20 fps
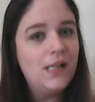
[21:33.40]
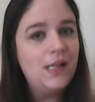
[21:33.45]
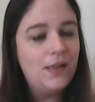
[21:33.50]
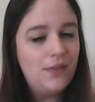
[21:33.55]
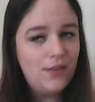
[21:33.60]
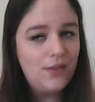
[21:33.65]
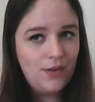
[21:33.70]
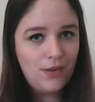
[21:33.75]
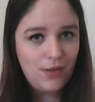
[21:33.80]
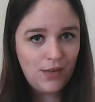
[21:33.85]

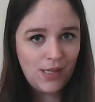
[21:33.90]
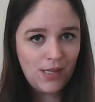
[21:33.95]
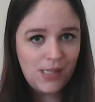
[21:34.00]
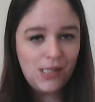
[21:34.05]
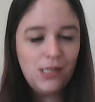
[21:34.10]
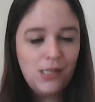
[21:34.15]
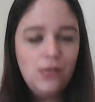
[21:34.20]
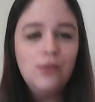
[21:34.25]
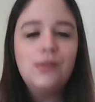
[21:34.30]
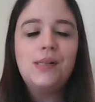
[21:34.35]
is
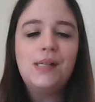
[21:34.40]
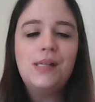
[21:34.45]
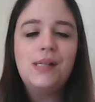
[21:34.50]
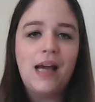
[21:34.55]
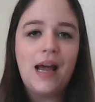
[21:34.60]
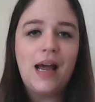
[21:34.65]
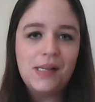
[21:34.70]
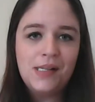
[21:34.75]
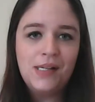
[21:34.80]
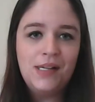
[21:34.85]
used as
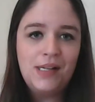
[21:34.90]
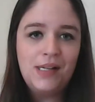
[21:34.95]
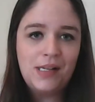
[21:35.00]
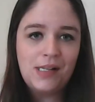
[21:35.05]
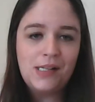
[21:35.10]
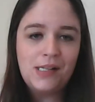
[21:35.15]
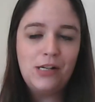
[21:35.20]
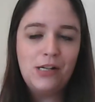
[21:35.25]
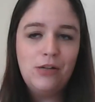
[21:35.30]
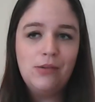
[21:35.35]
an
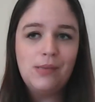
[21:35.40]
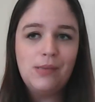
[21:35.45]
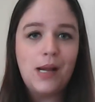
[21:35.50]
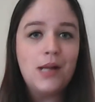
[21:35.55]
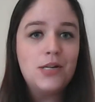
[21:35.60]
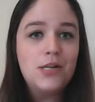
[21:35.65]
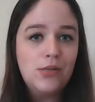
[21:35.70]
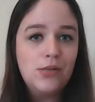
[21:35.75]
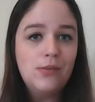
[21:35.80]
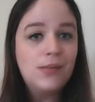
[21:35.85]
excuse to
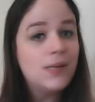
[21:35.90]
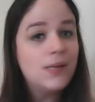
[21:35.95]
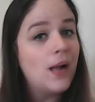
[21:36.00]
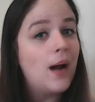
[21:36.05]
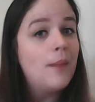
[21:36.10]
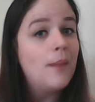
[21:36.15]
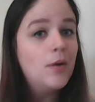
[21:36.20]
stop